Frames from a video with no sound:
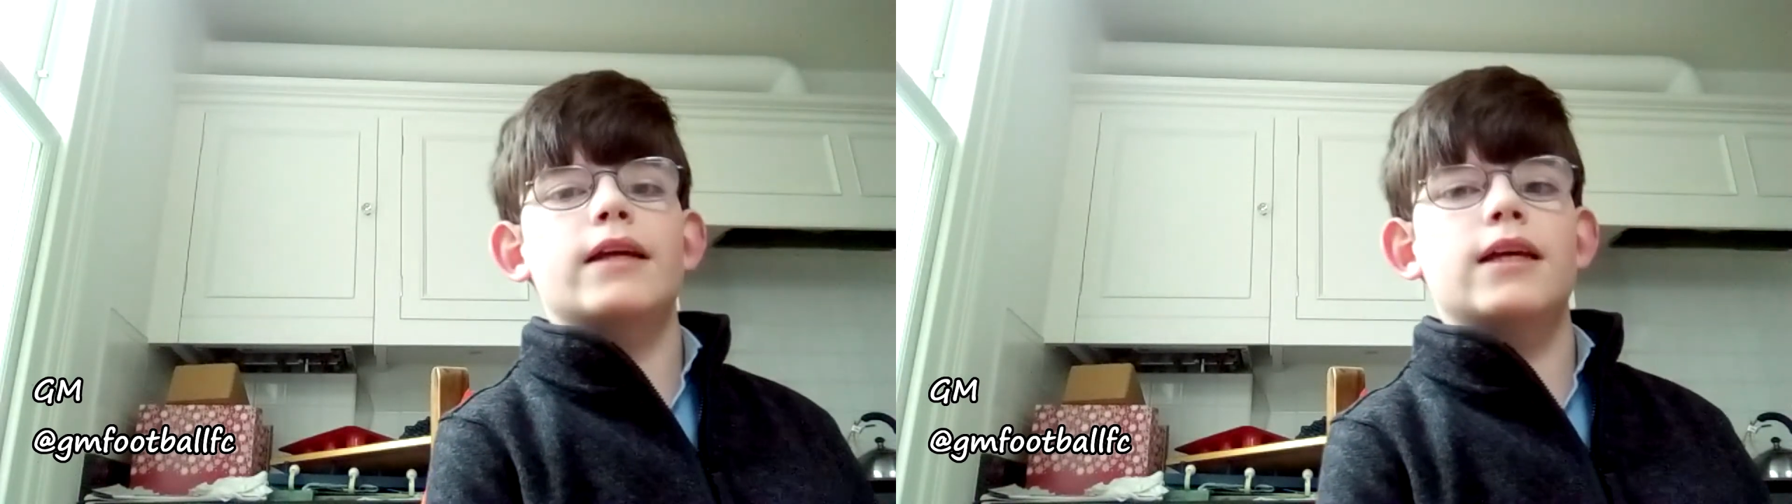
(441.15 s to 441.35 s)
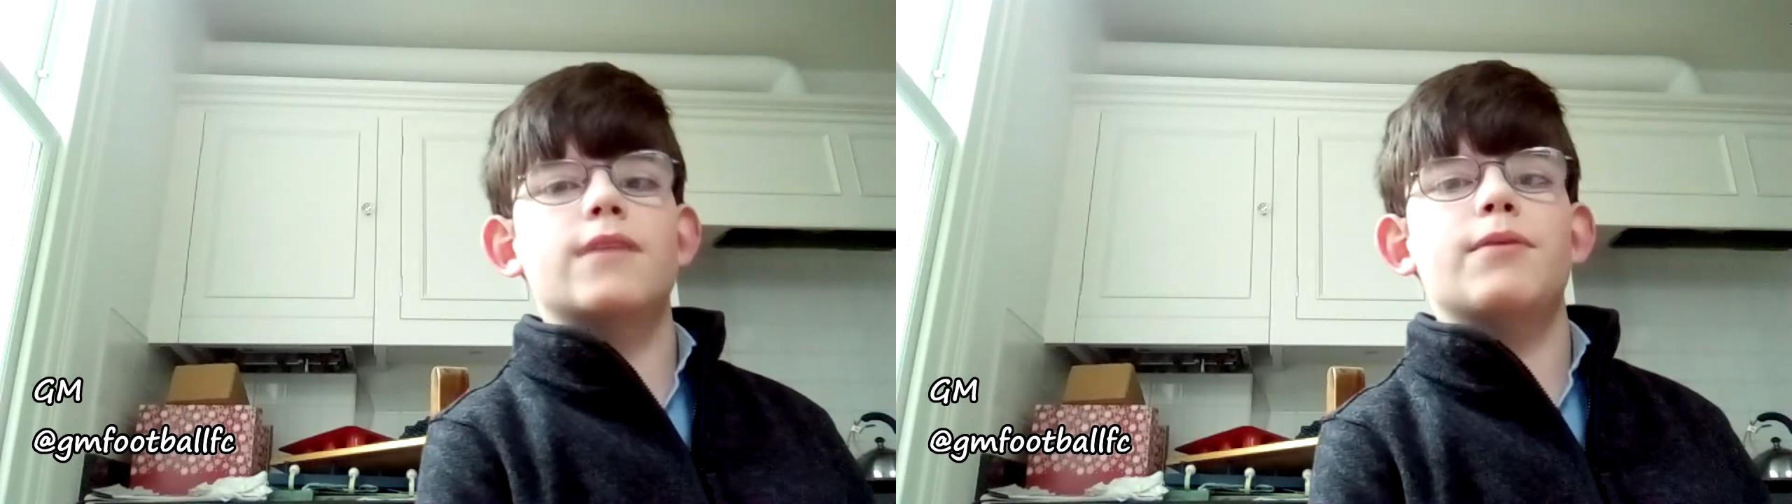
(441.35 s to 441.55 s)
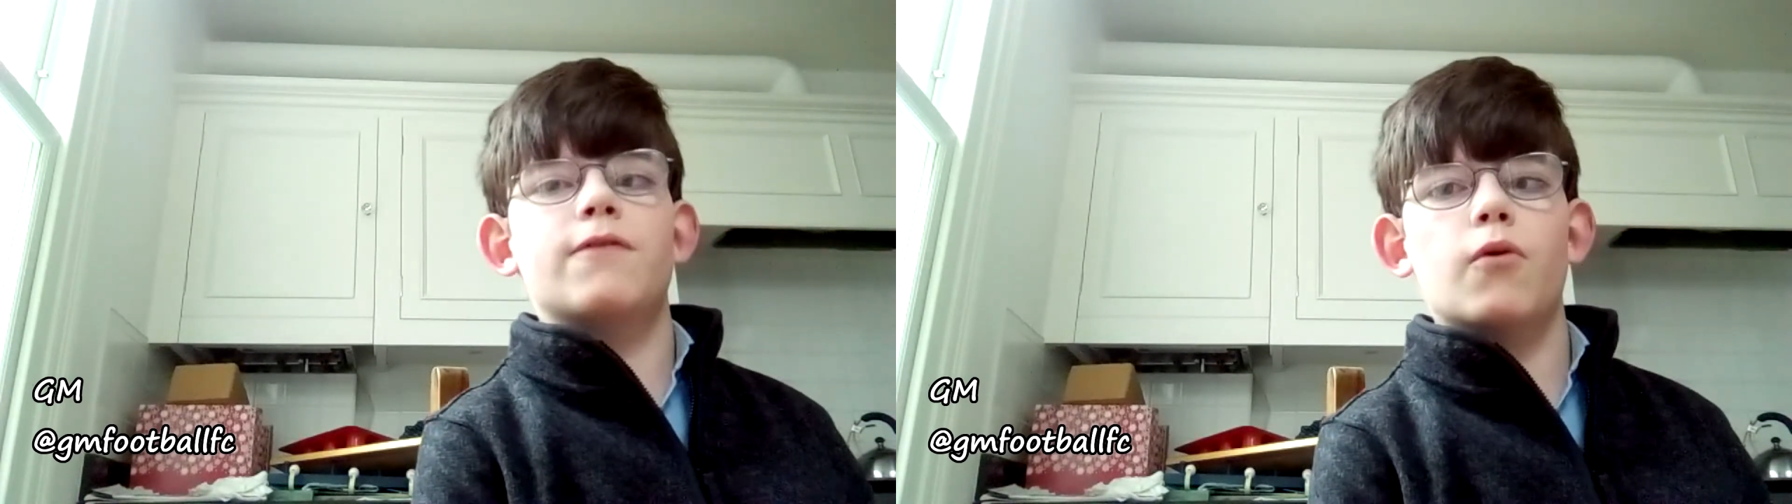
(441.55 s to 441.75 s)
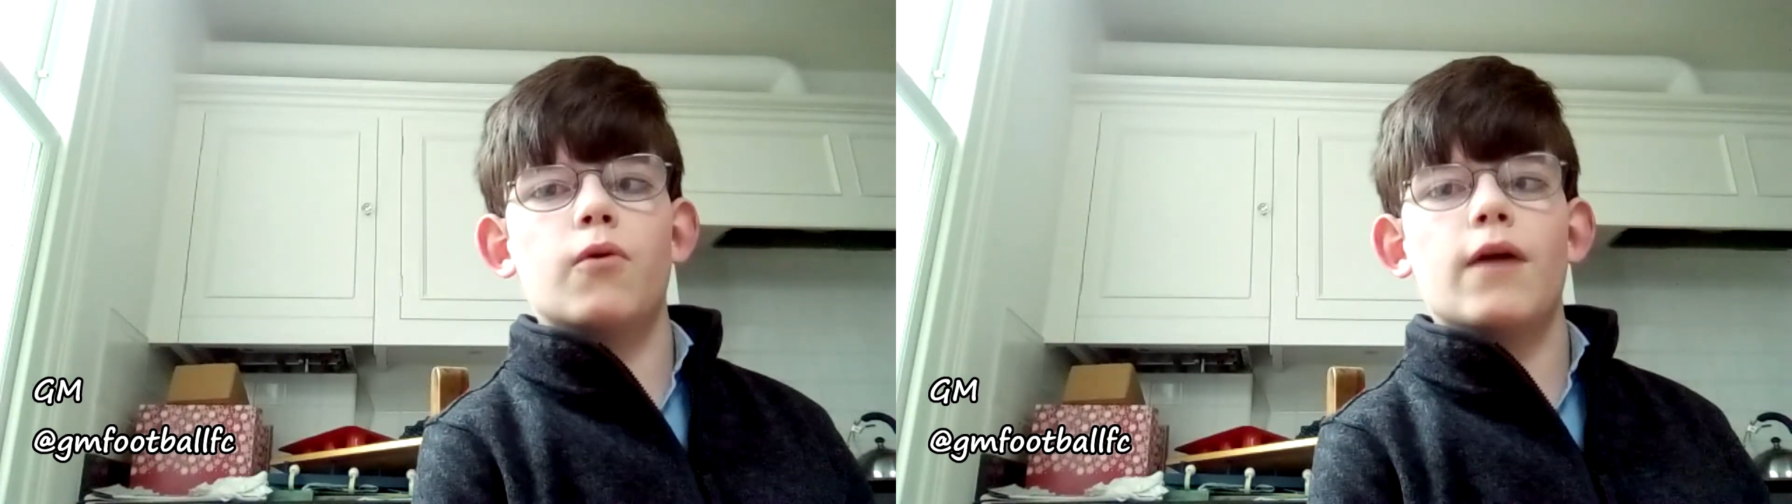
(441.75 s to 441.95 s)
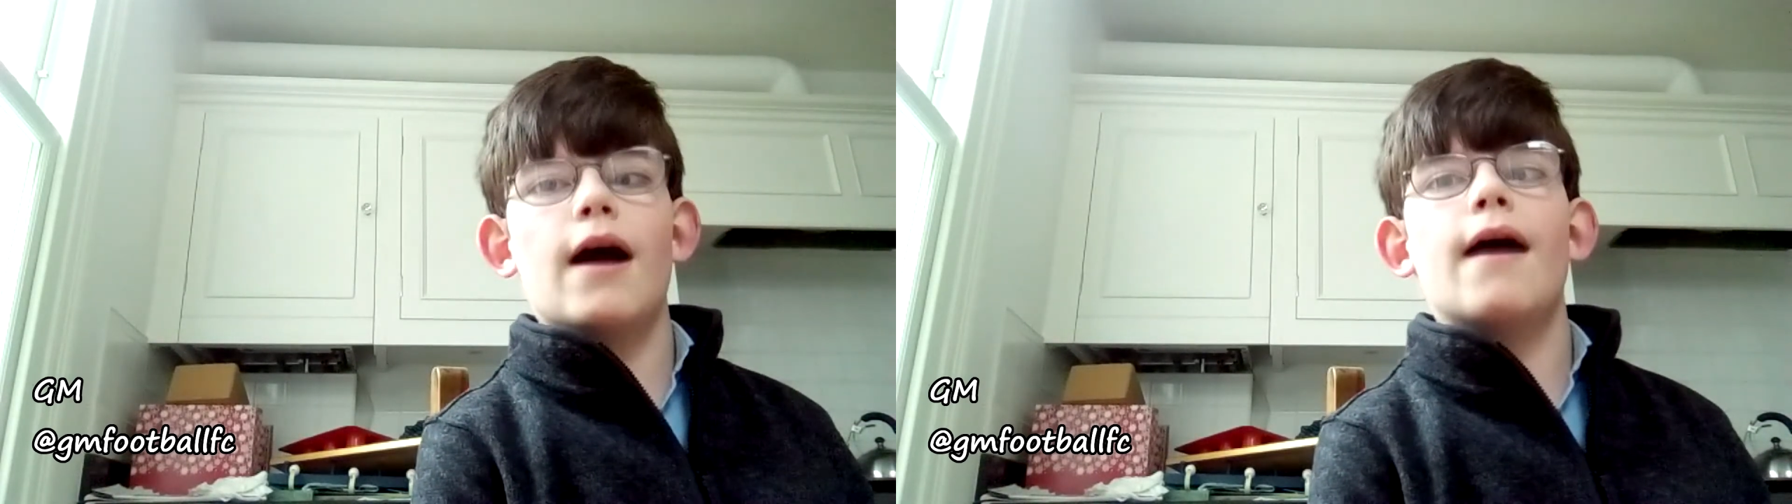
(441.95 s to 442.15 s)
league
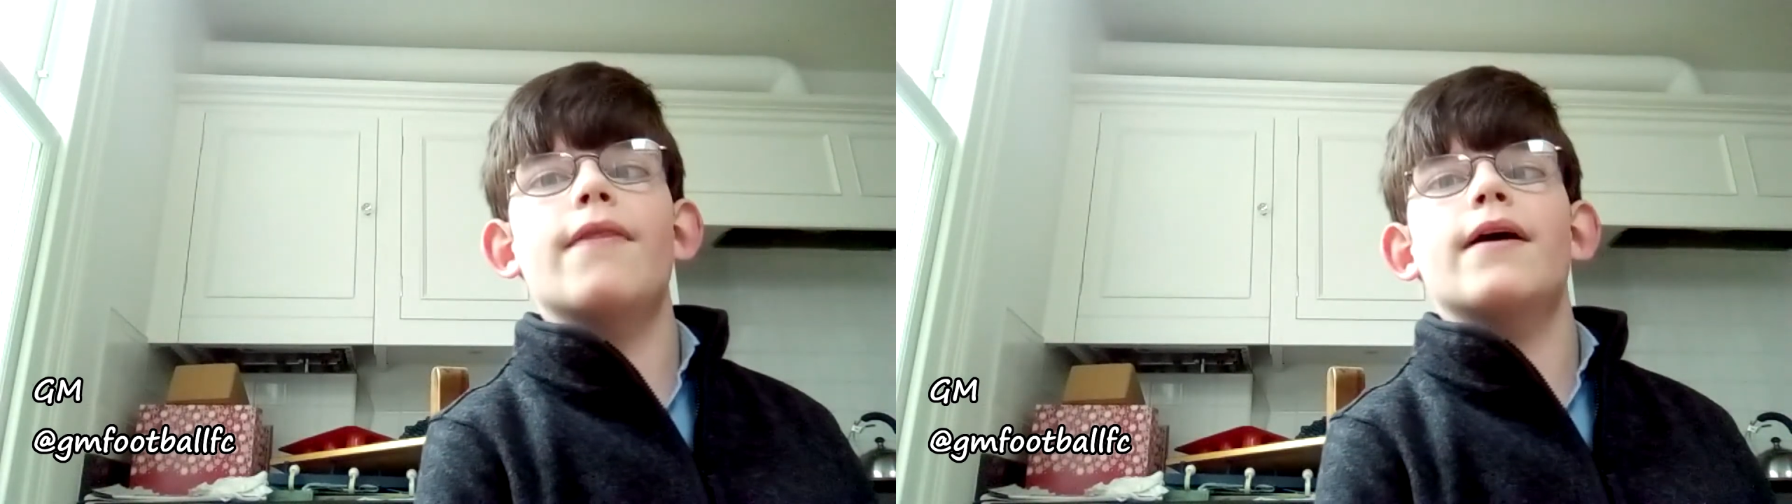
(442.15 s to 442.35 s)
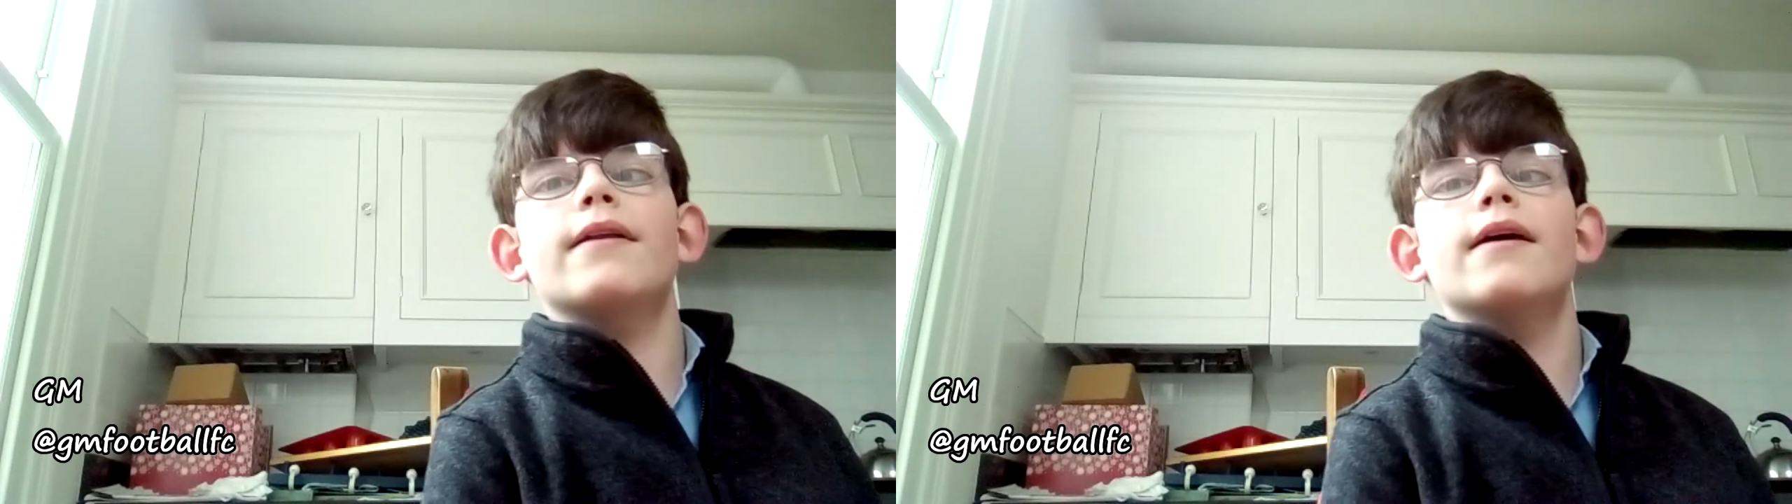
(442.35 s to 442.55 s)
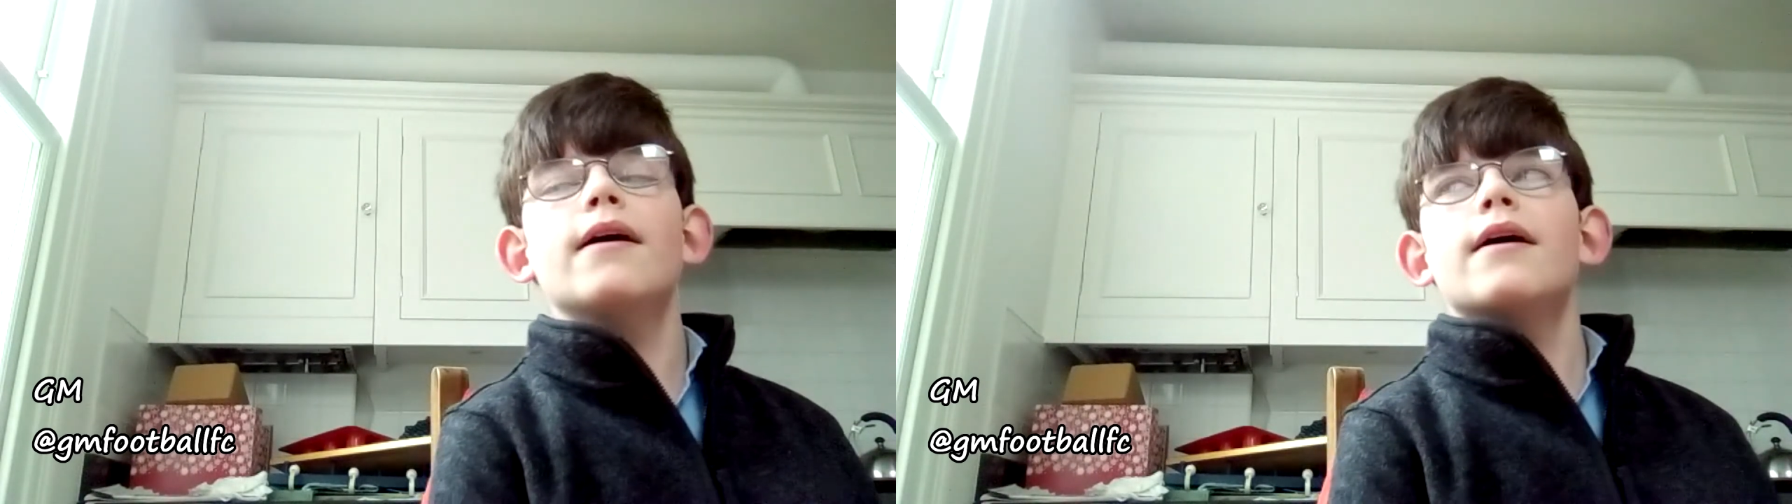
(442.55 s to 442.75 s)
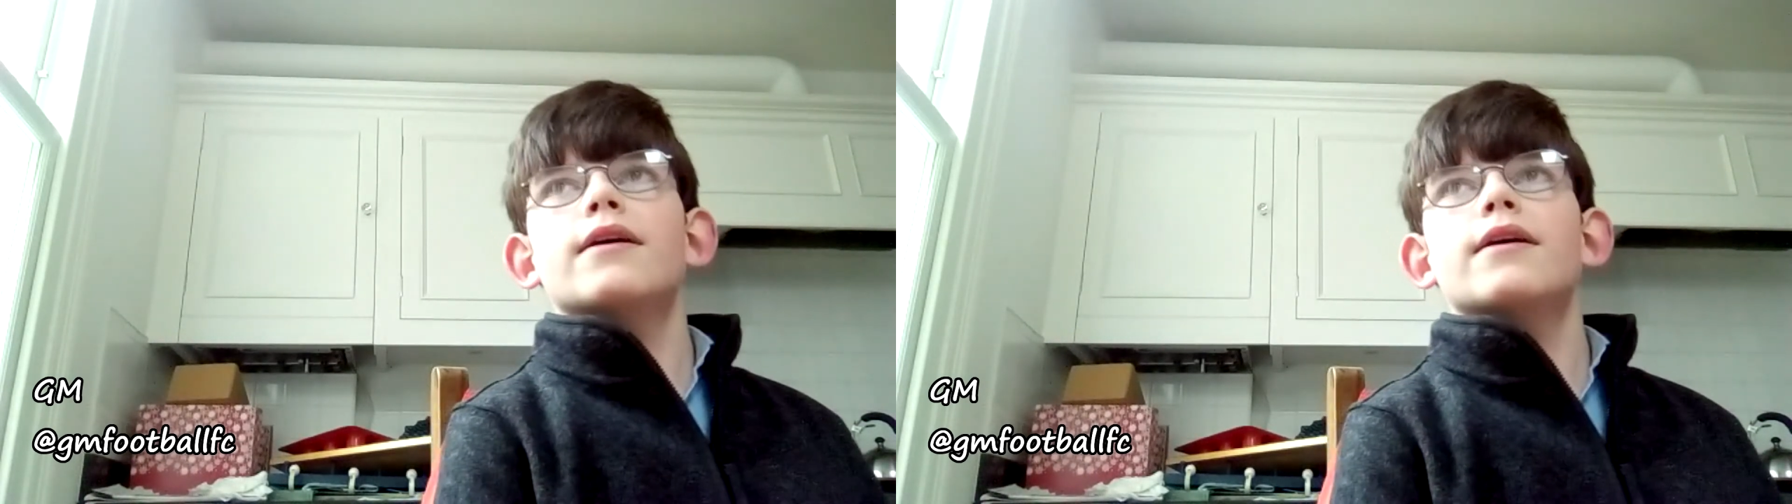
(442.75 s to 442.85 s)
before that, and then,